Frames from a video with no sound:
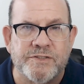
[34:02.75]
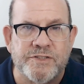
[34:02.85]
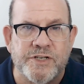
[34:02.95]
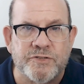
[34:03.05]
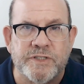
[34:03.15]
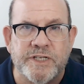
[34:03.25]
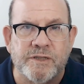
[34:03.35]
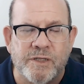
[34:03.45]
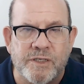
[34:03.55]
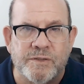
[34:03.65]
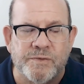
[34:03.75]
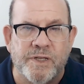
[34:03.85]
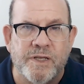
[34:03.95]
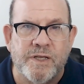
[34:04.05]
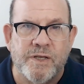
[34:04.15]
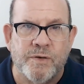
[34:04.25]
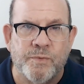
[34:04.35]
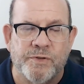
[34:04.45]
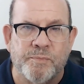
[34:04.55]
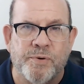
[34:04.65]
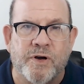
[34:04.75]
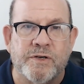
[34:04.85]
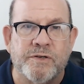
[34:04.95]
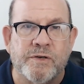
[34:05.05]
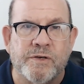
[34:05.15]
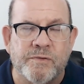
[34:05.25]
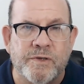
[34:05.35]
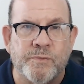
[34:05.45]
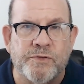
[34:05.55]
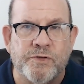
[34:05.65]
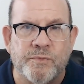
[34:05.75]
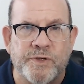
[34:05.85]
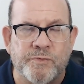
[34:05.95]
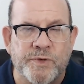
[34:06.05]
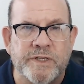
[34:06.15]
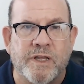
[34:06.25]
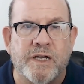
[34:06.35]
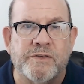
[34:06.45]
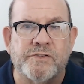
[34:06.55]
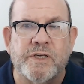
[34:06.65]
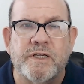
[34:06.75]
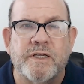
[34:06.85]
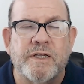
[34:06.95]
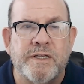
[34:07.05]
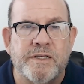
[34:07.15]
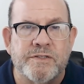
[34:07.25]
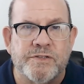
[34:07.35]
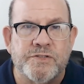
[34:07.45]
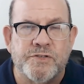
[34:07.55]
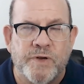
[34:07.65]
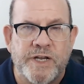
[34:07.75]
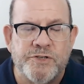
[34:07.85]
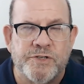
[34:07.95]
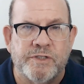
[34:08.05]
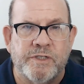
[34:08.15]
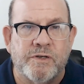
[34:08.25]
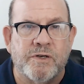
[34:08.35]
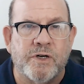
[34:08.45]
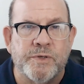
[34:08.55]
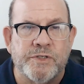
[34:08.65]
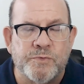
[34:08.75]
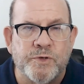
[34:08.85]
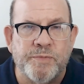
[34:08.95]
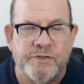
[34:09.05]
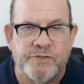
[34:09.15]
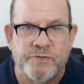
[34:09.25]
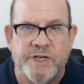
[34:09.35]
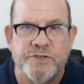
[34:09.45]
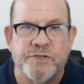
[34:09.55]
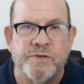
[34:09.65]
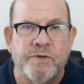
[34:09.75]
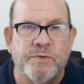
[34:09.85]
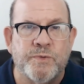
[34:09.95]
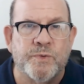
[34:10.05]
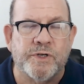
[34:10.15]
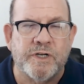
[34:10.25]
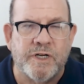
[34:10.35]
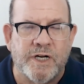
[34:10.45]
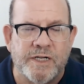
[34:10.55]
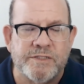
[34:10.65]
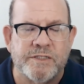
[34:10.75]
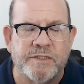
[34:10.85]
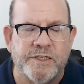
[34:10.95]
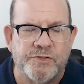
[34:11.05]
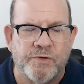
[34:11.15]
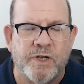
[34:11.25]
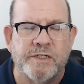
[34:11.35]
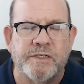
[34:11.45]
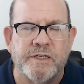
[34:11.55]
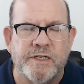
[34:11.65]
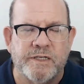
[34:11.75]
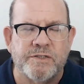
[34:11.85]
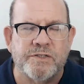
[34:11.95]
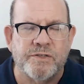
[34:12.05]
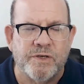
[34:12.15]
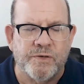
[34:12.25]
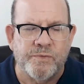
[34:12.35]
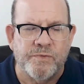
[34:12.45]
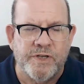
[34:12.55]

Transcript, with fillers: existentially alone with a partner with whom we realize is a stranger, always will be a stranger, who we're constantly trying to get to know.